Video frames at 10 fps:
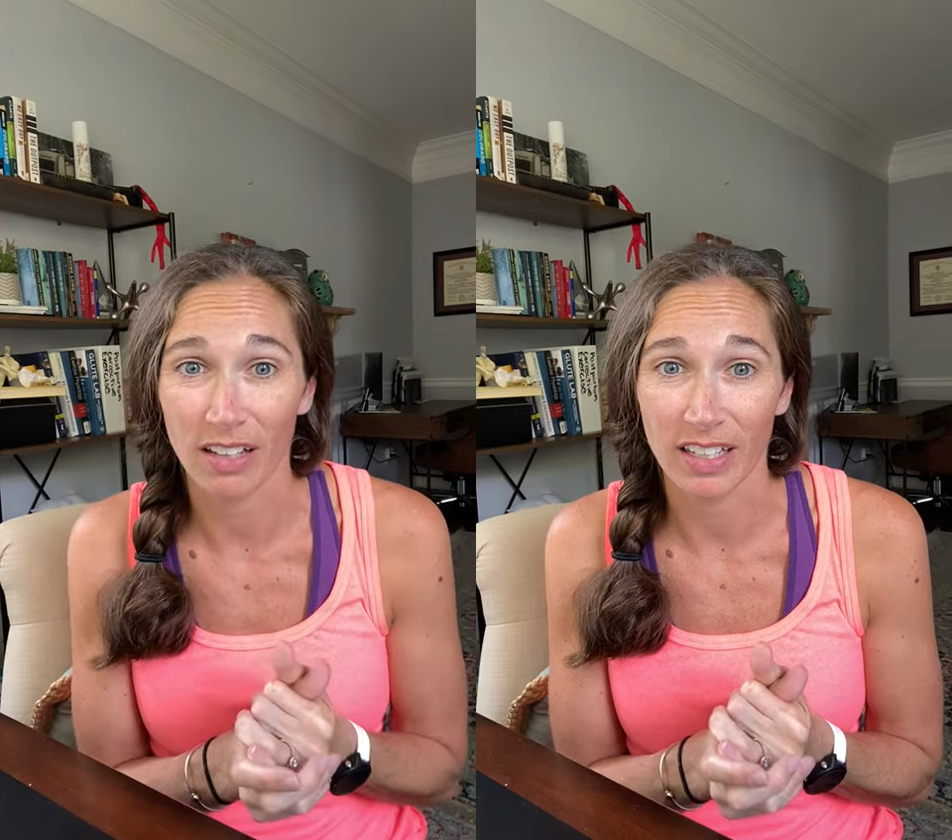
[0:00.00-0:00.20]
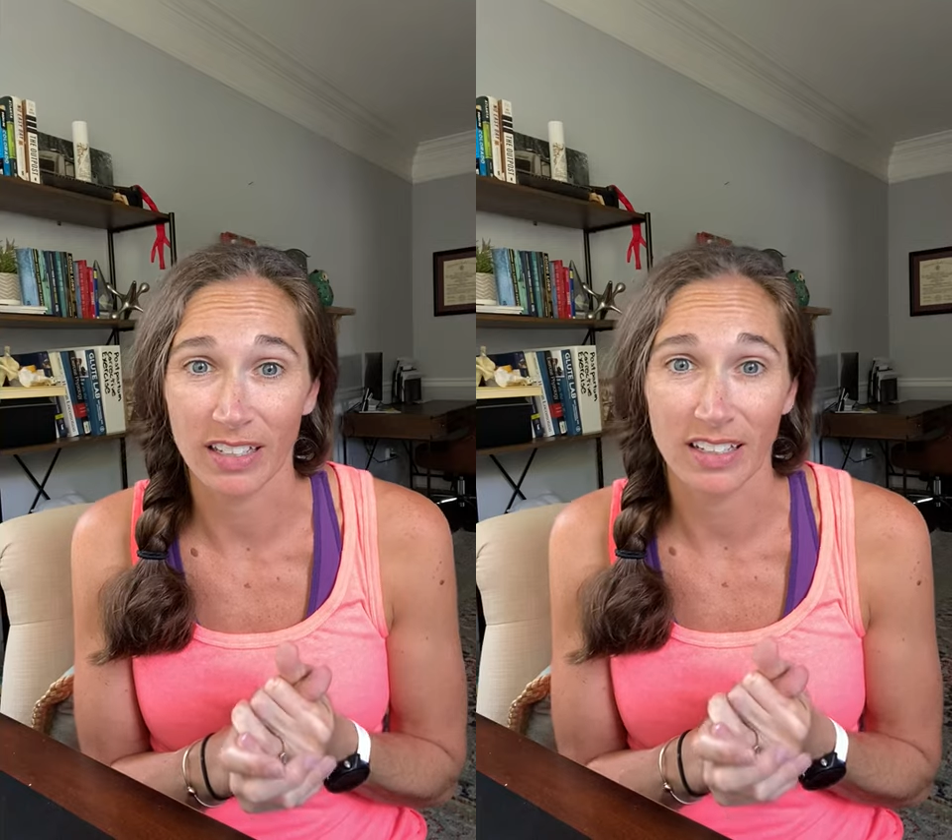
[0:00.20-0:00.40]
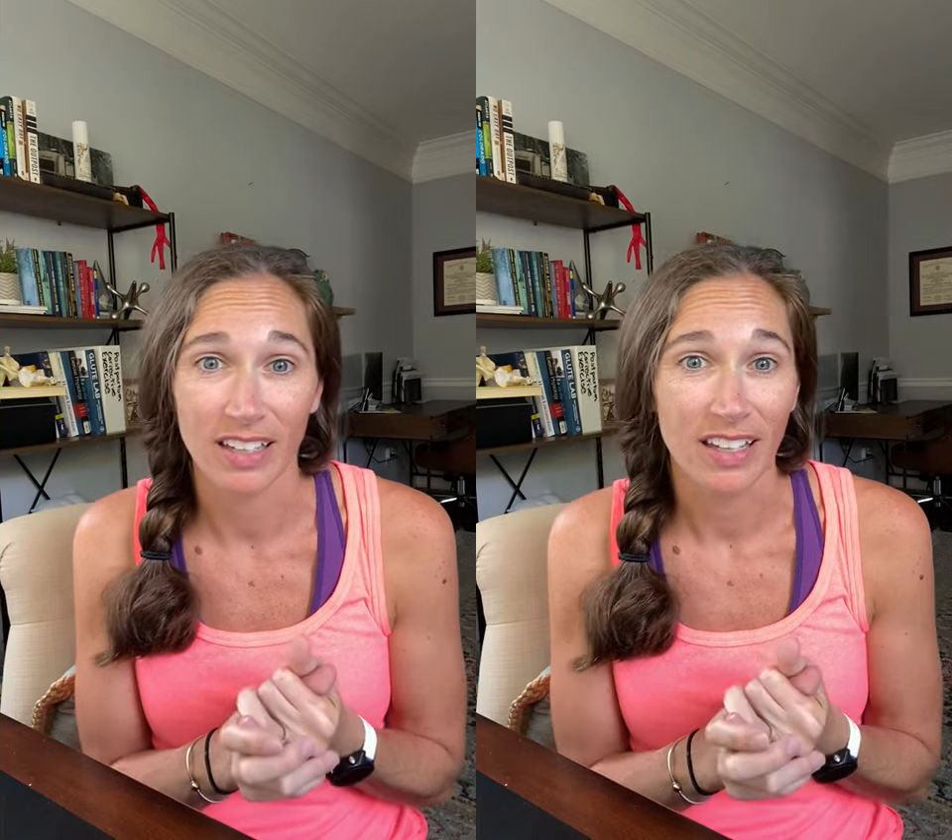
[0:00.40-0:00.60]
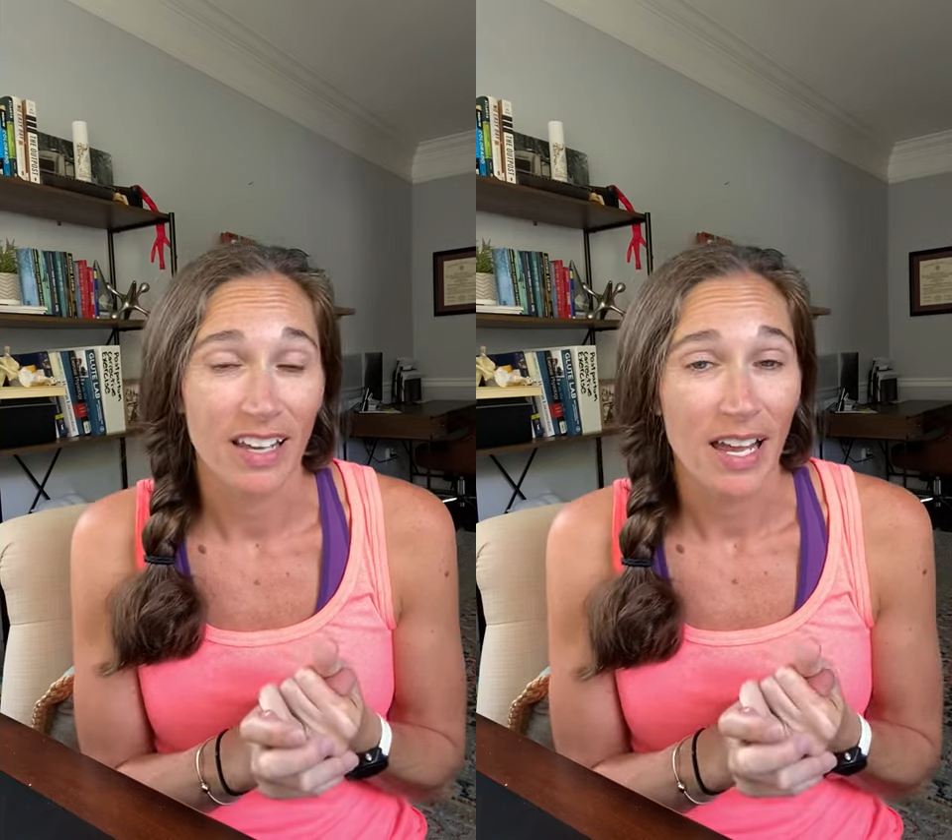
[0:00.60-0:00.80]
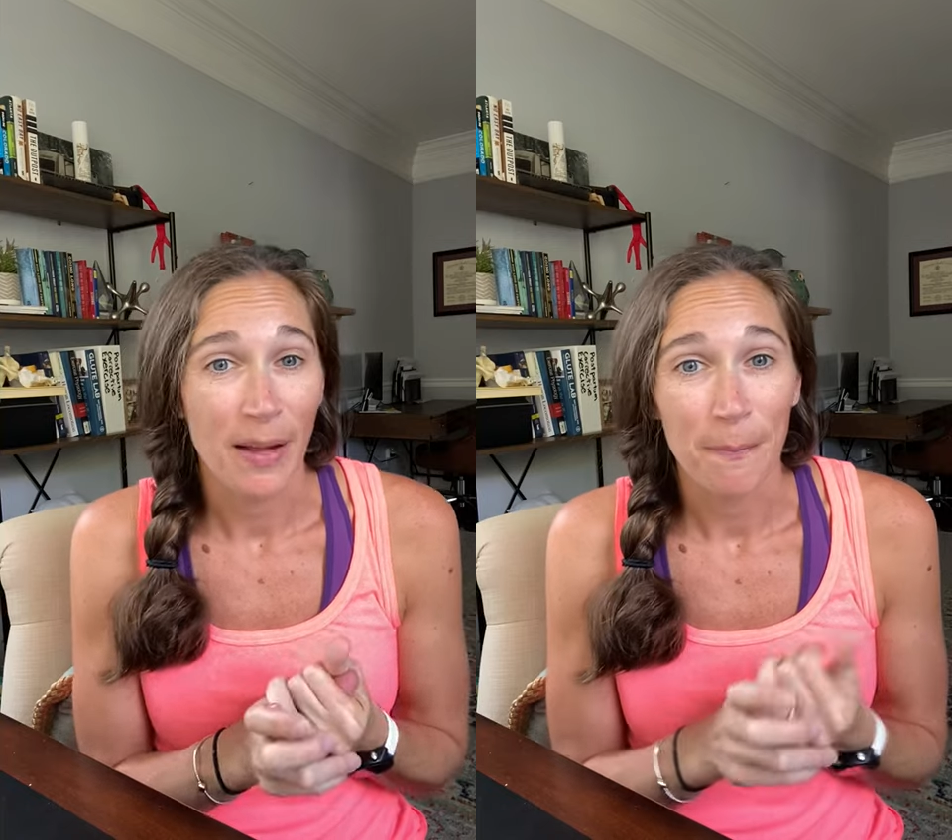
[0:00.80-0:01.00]
And
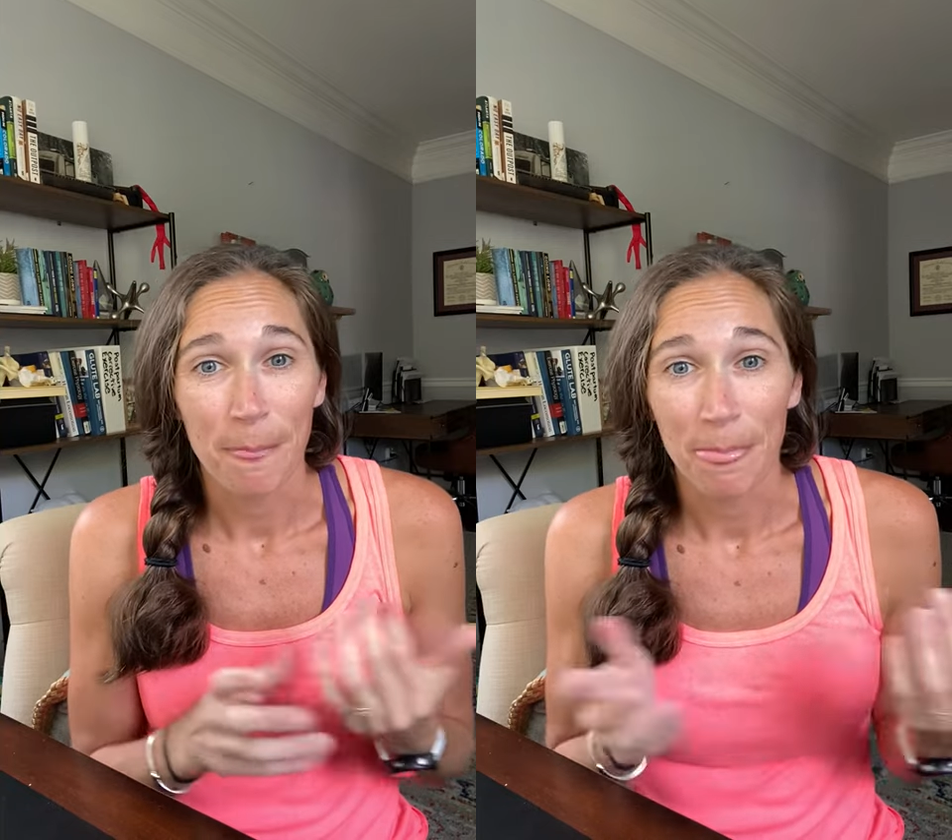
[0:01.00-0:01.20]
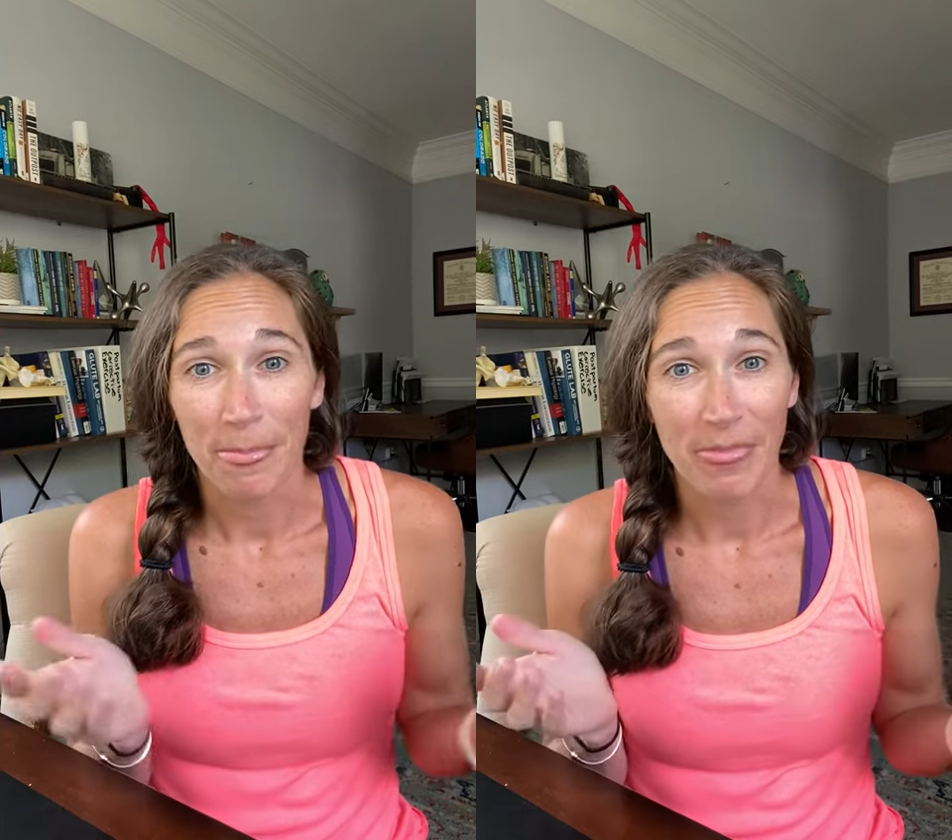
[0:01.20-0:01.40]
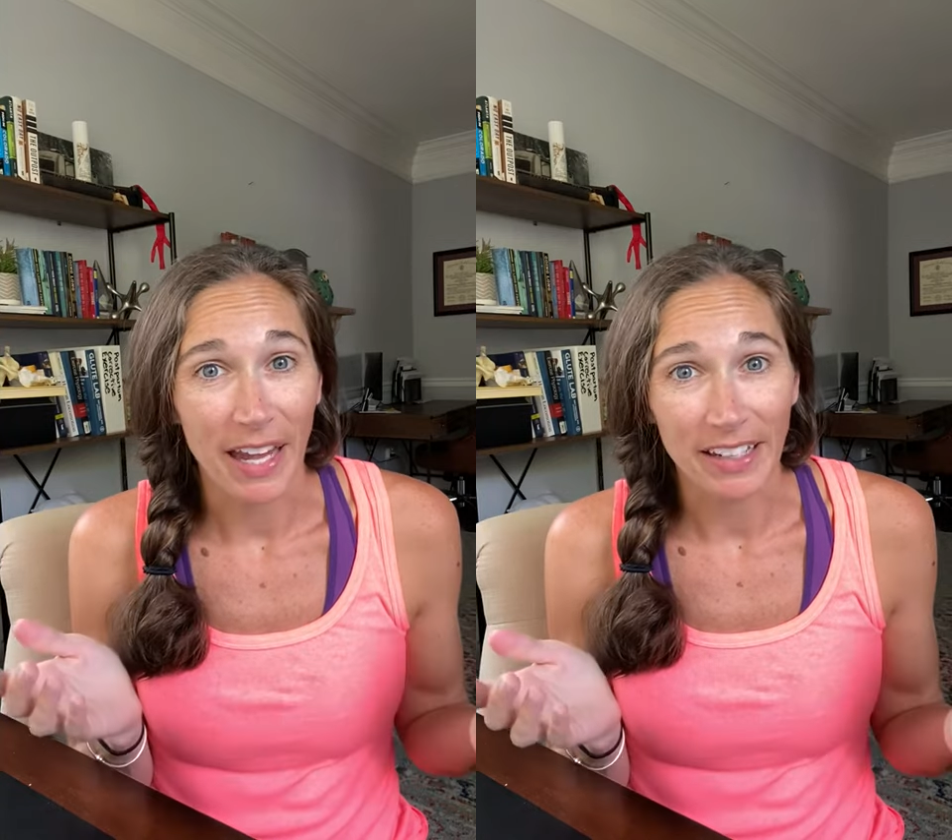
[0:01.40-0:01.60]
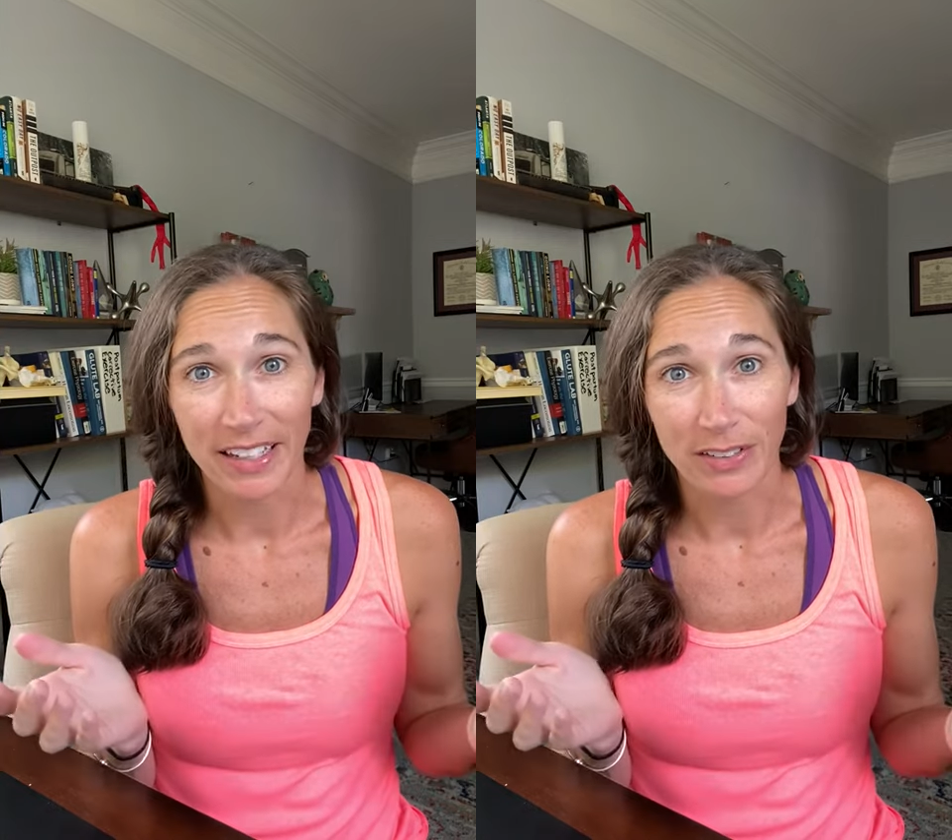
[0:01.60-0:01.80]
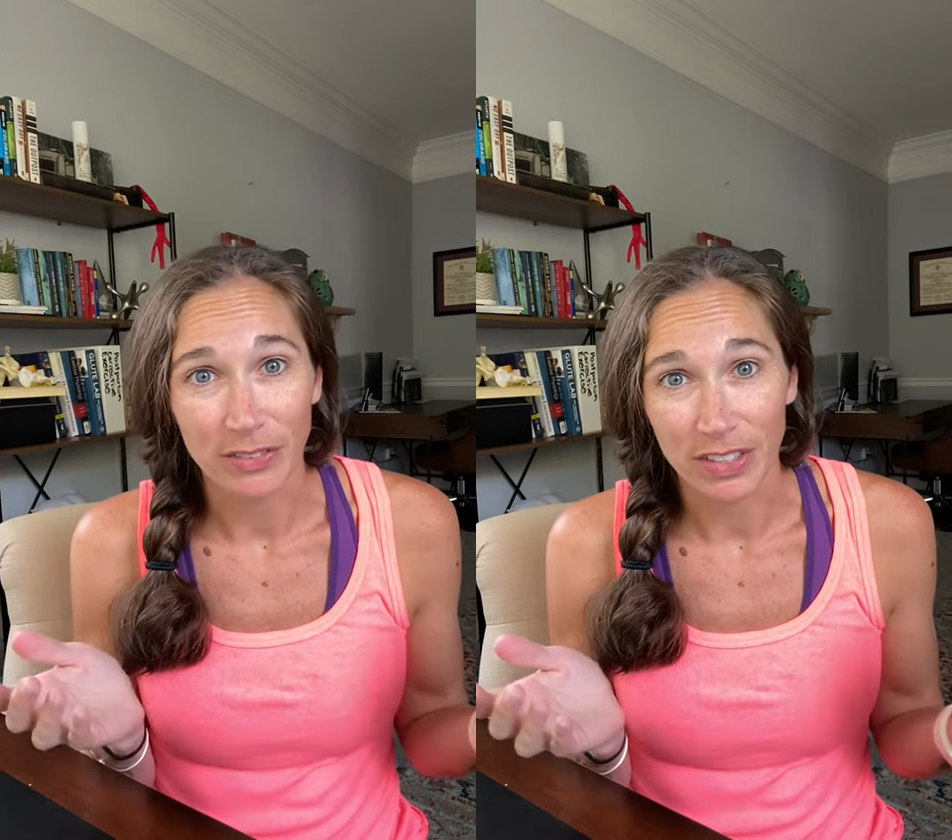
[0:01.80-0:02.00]
that
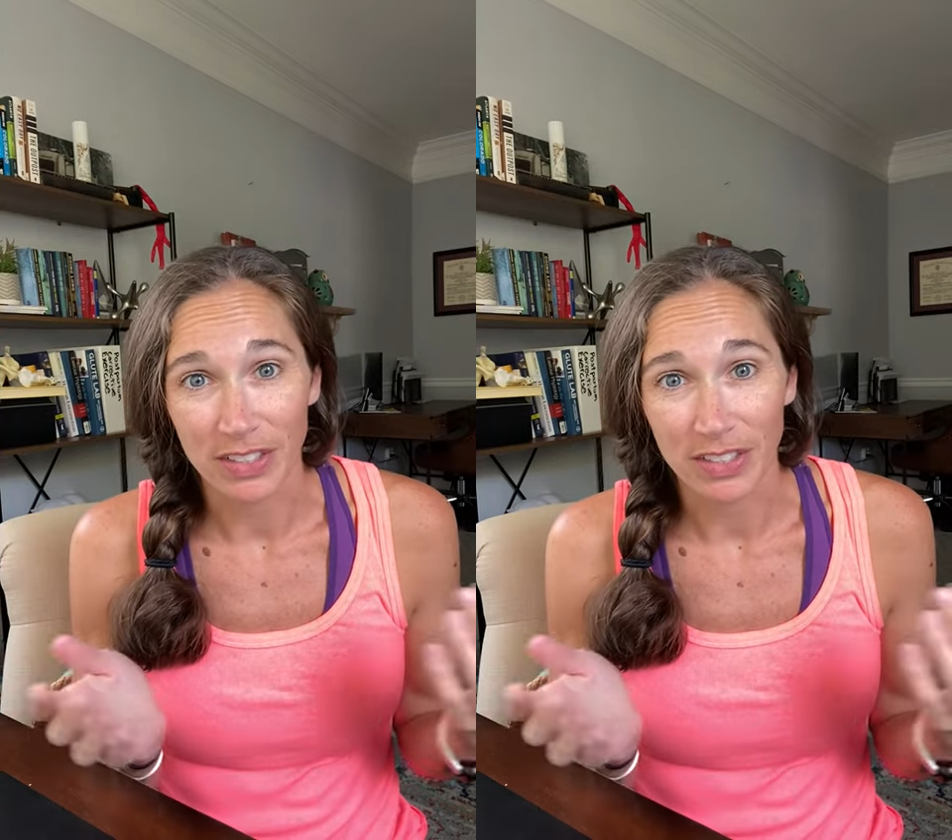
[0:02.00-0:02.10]
gift